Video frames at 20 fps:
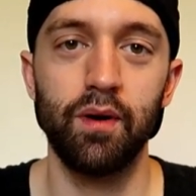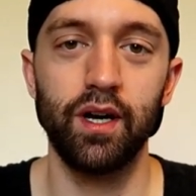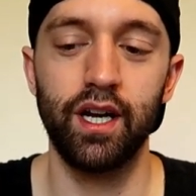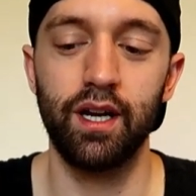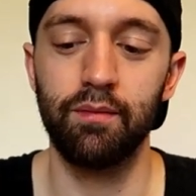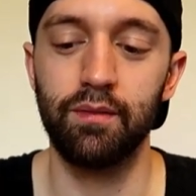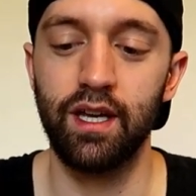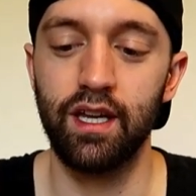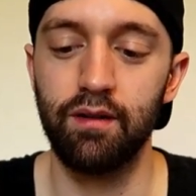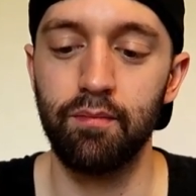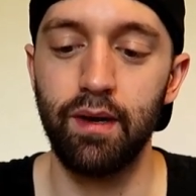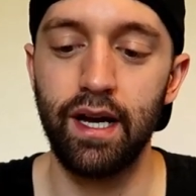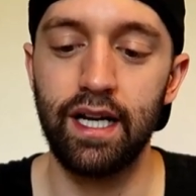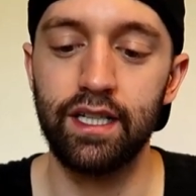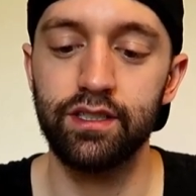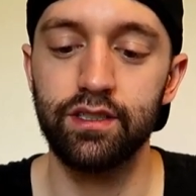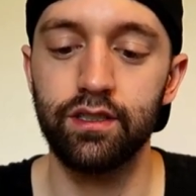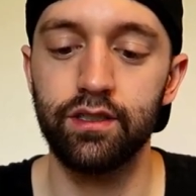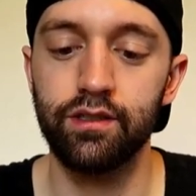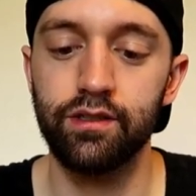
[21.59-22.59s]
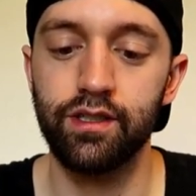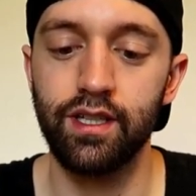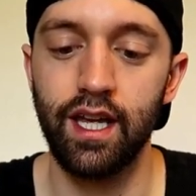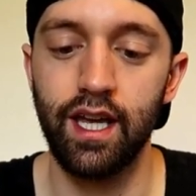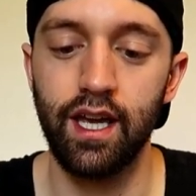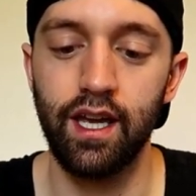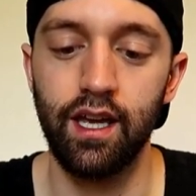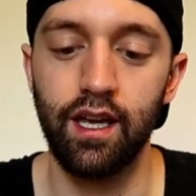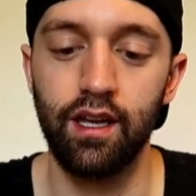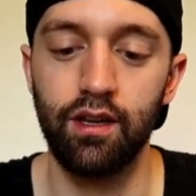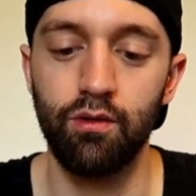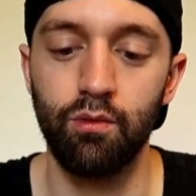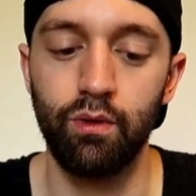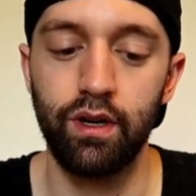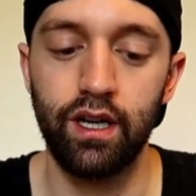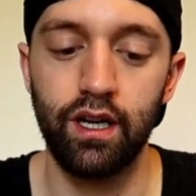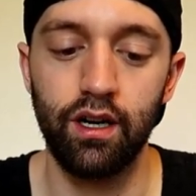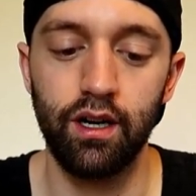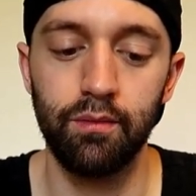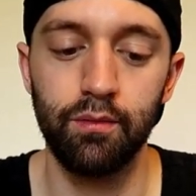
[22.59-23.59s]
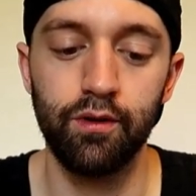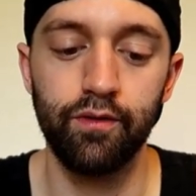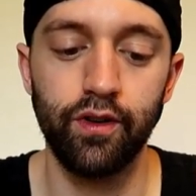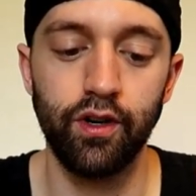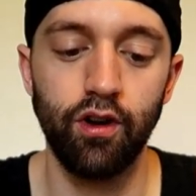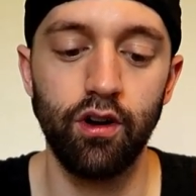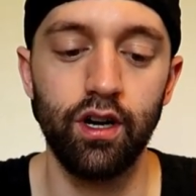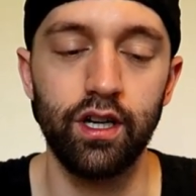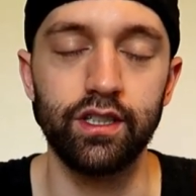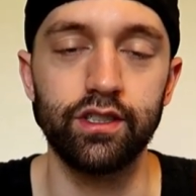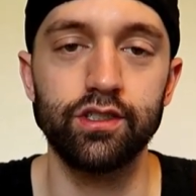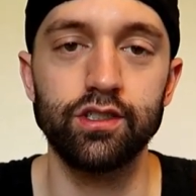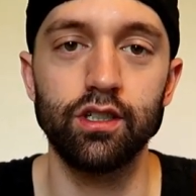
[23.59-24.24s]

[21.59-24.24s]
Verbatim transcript: but I'm getting past those and we are moving on.